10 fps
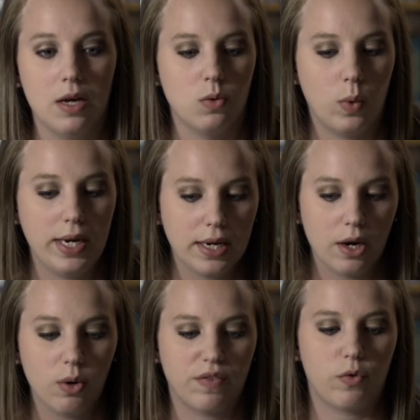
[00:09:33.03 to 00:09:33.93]
We
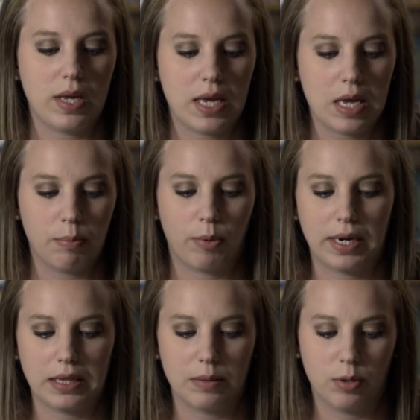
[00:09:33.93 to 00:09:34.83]
know if we keep
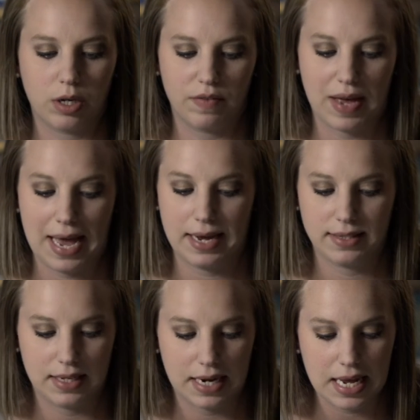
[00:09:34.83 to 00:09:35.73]
reading the book of
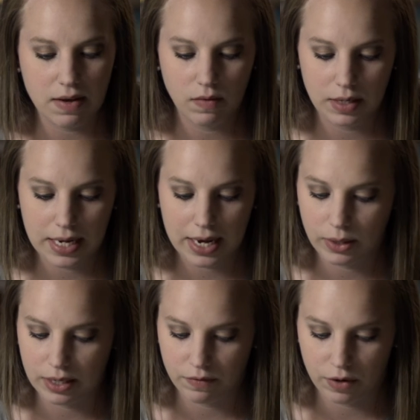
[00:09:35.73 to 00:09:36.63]
Acts, and even
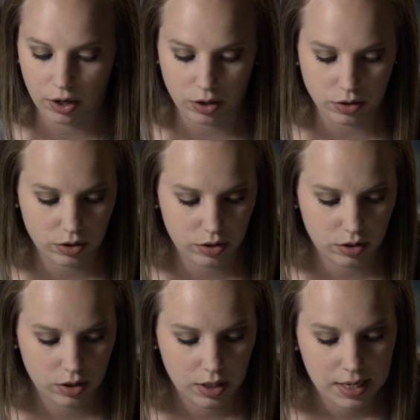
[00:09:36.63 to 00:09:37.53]
down in
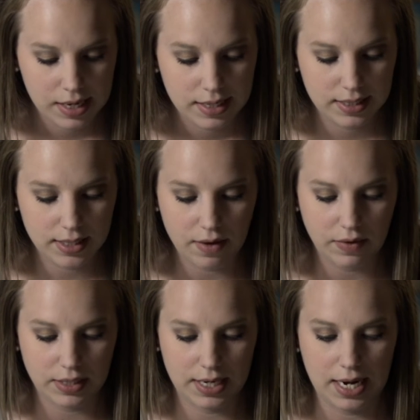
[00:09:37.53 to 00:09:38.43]
verse
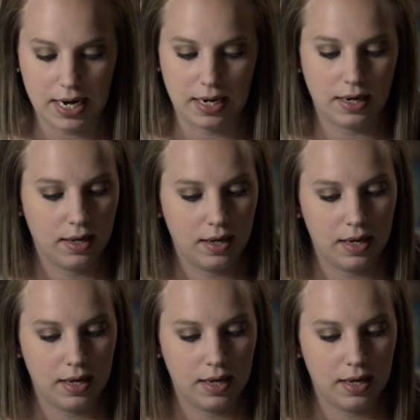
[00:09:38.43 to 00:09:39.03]
17,